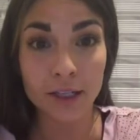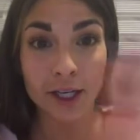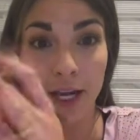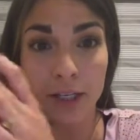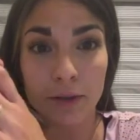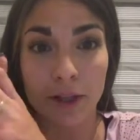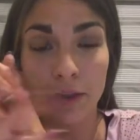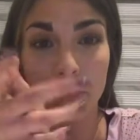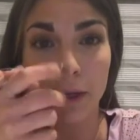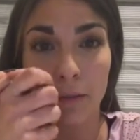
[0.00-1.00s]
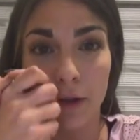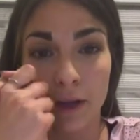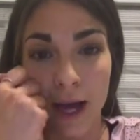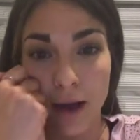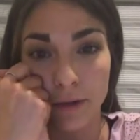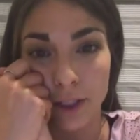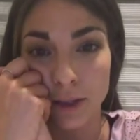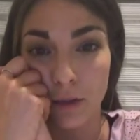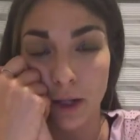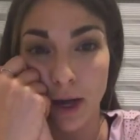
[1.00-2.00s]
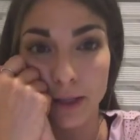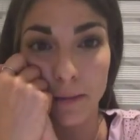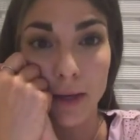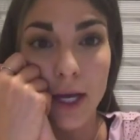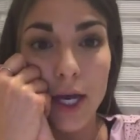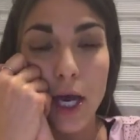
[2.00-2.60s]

to connect with other people, yeah, which is totally awesome.